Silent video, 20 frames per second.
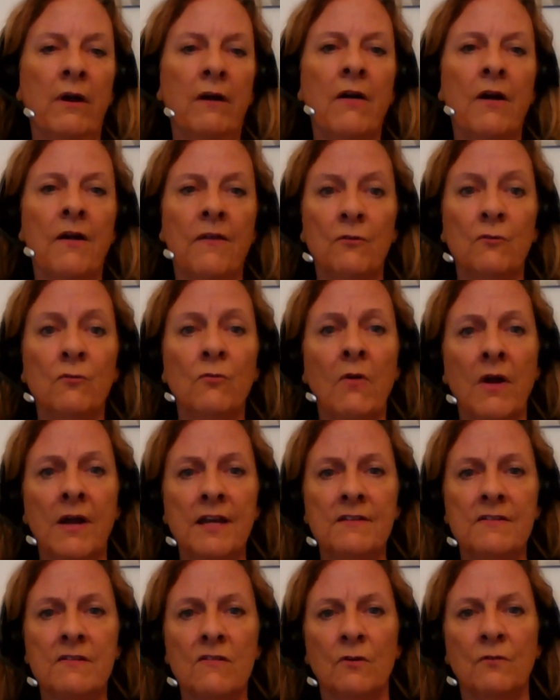are the
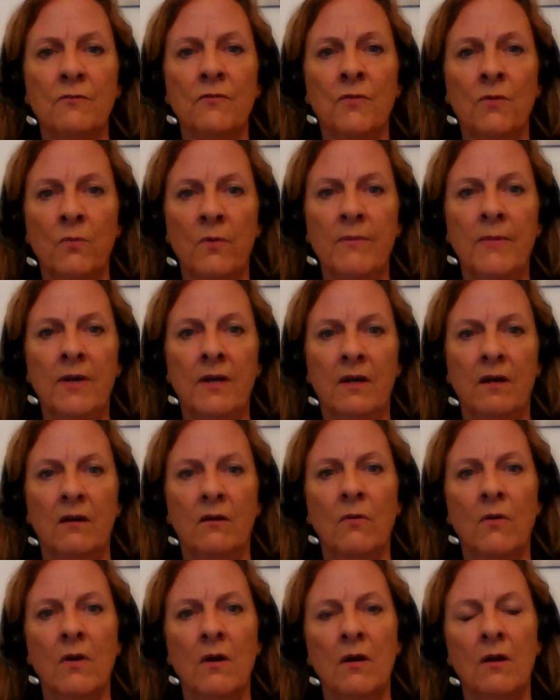rights of the women in
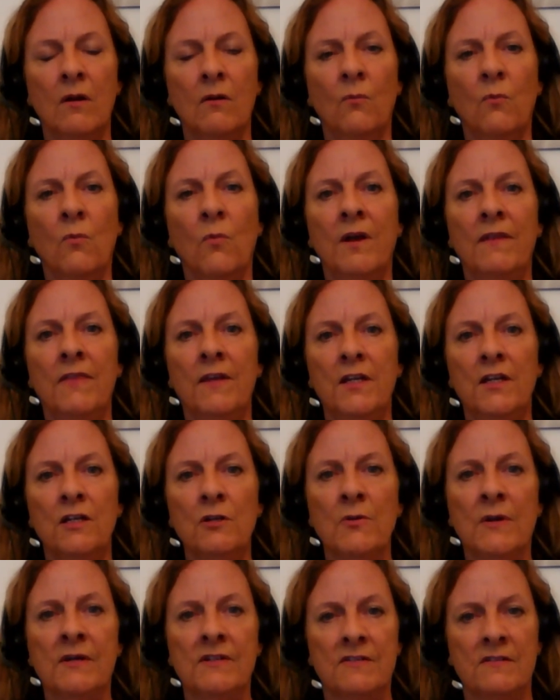Iran when the
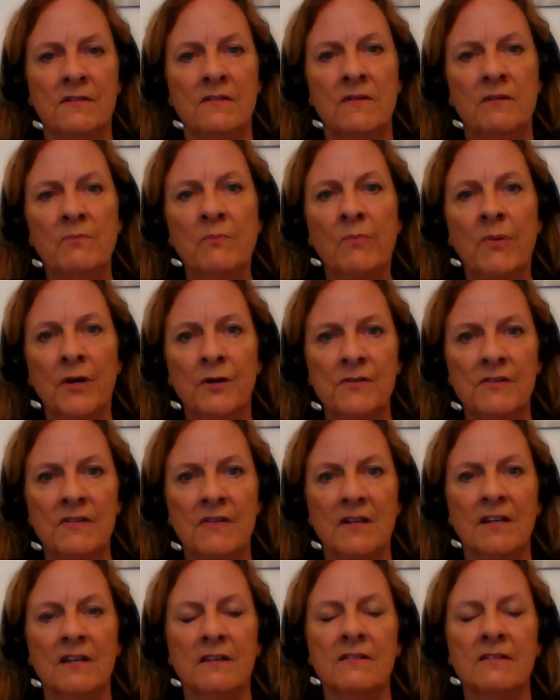US is imposing